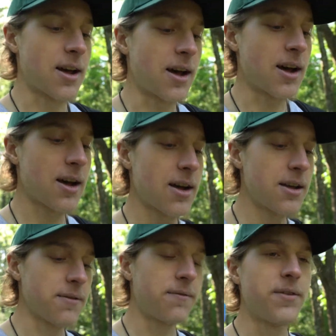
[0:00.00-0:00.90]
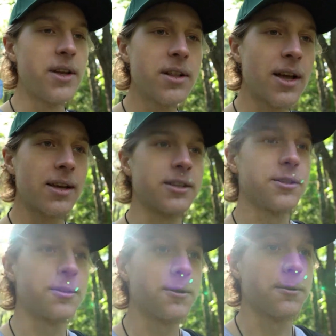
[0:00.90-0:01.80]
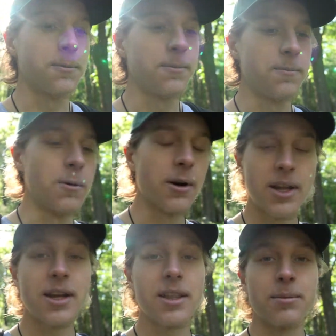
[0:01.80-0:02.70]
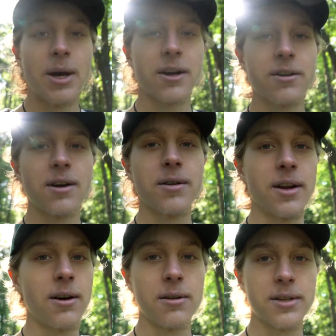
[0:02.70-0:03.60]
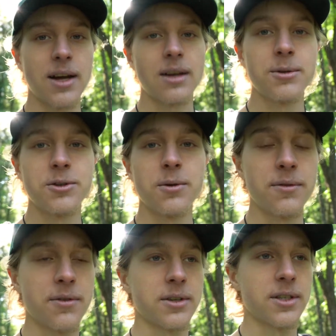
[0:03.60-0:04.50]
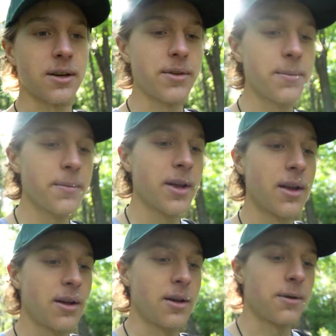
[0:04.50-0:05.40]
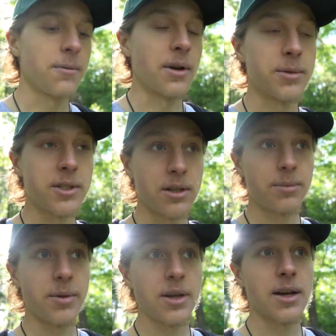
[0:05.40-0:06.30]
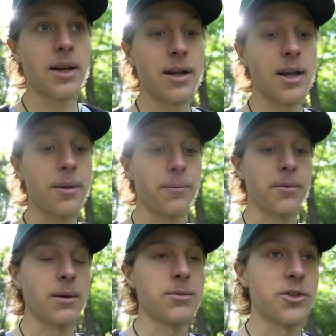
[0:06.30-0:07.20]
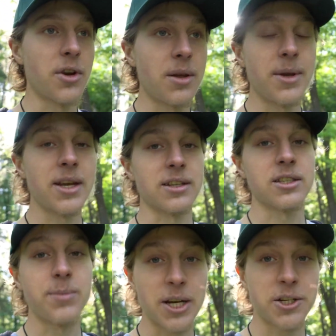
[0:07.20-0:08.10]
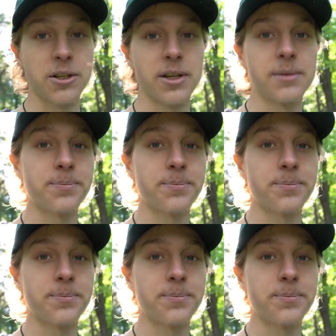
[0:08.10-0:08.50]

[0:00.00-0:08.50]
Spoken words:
I feel like it's working in the background at all times, 24/7, when I'm sleeping at night, when I'm dreaming especially.